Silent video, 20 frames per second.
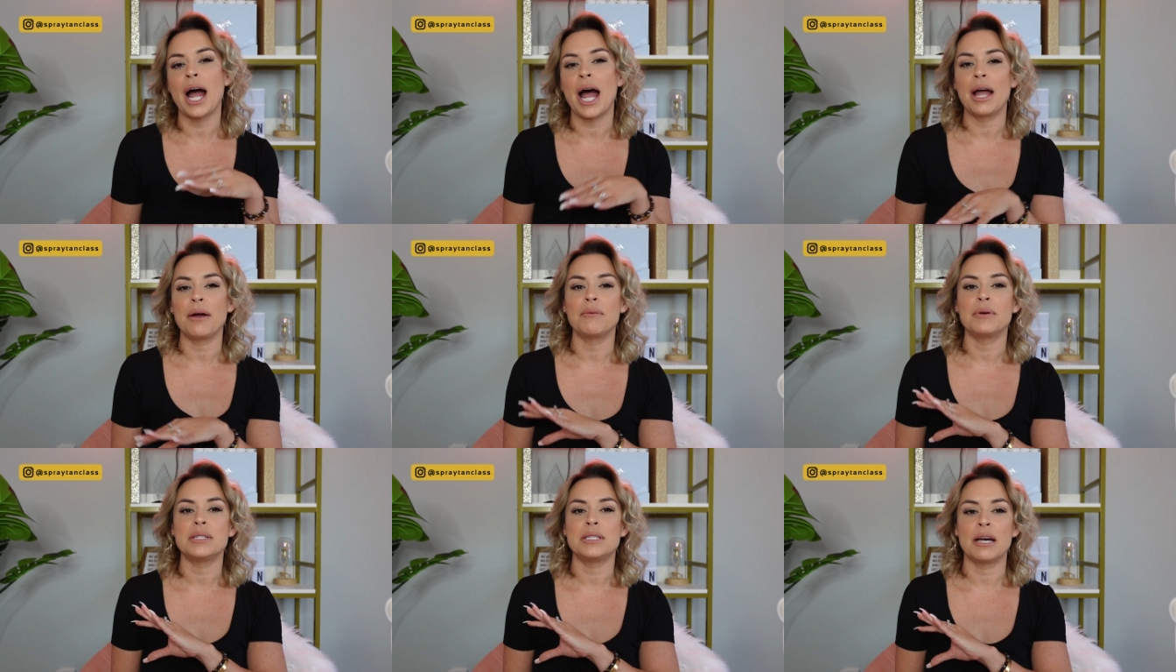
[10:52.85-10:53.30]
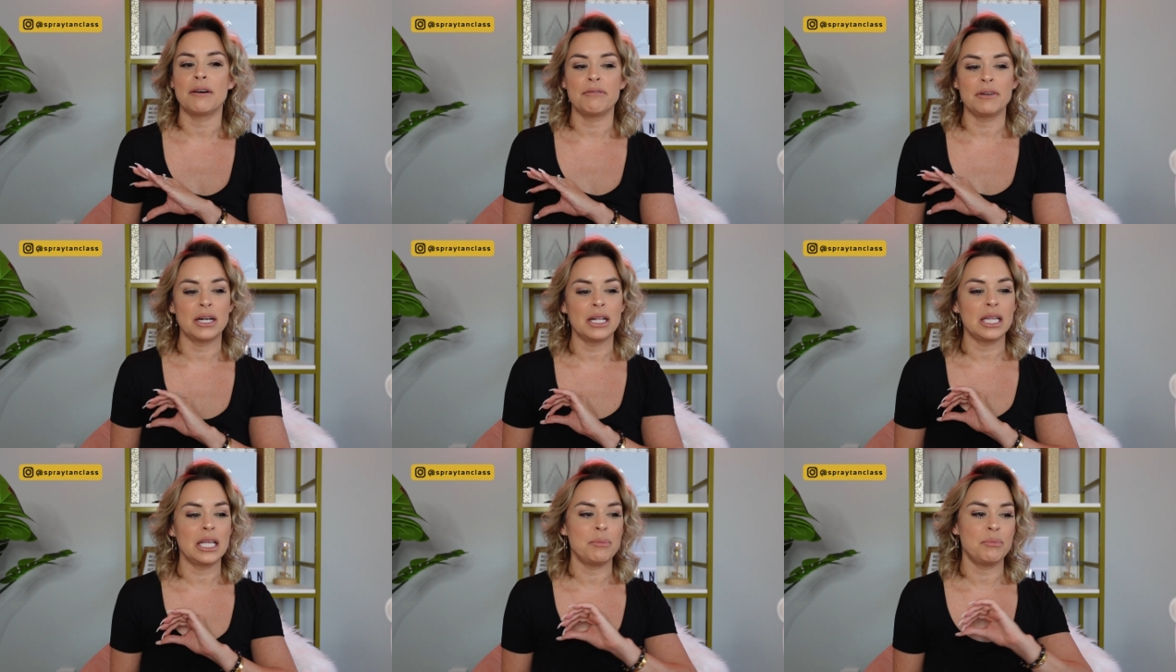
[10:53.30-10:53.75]
I would
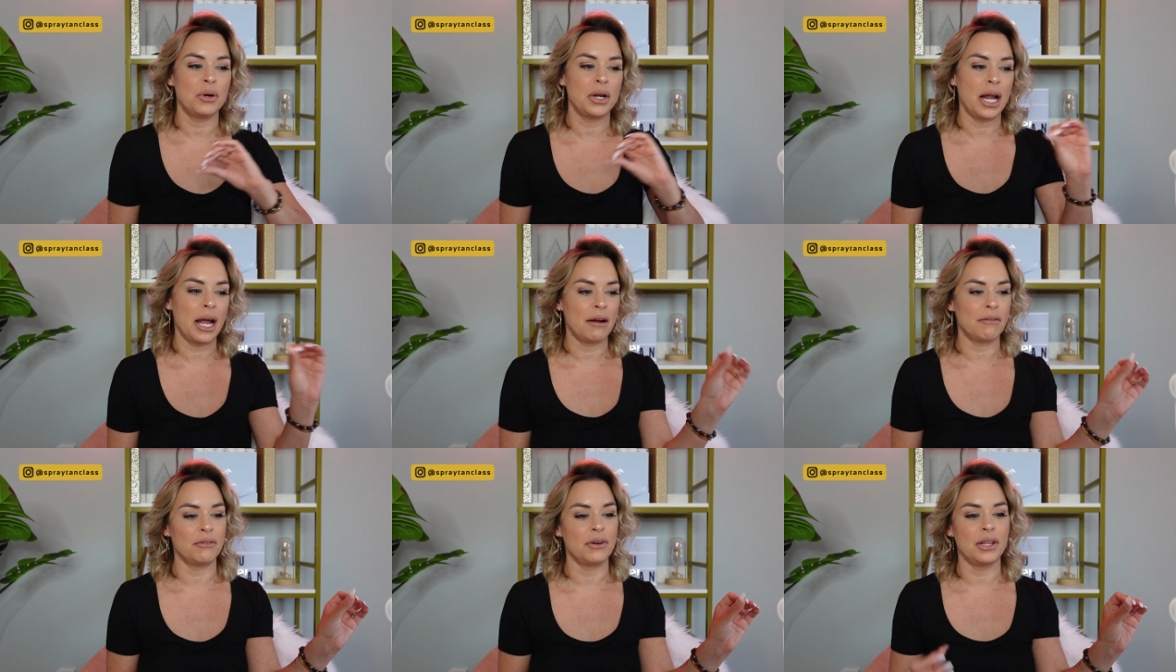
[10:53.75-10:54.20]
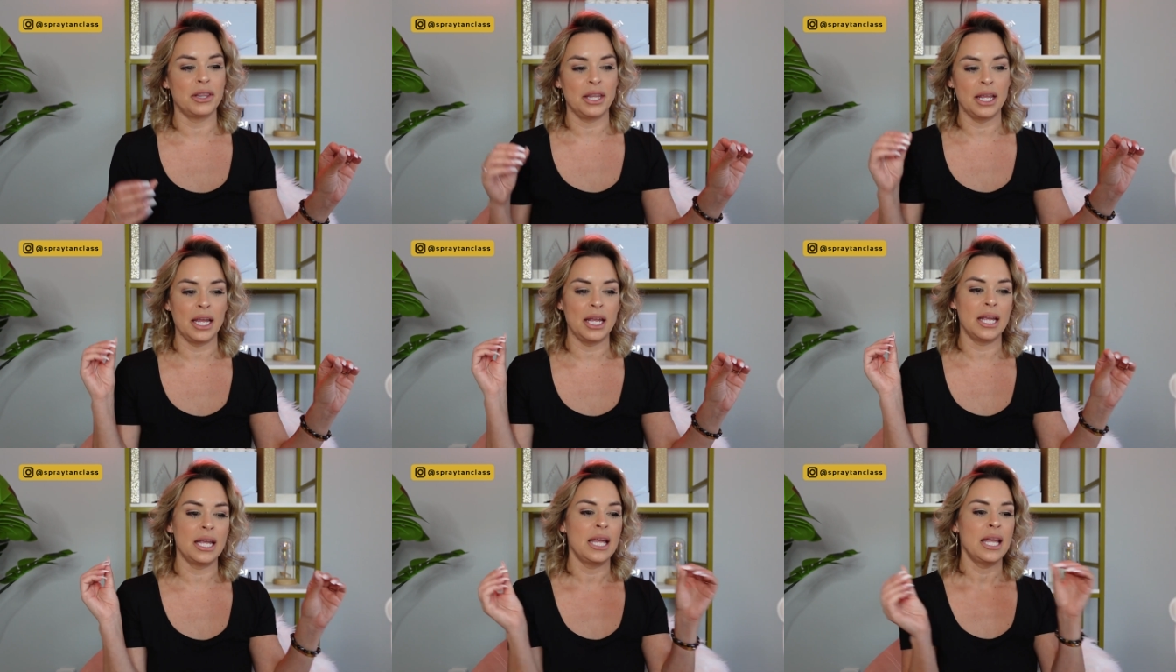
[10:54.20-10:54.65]
definitely put
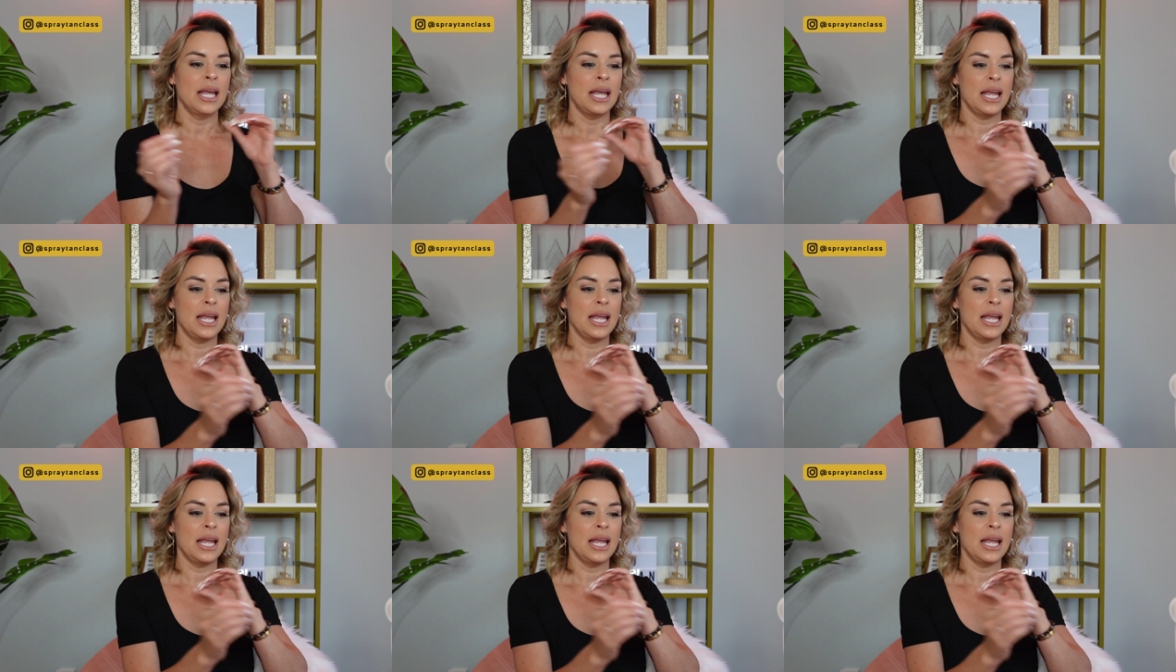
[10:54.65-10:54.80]
everything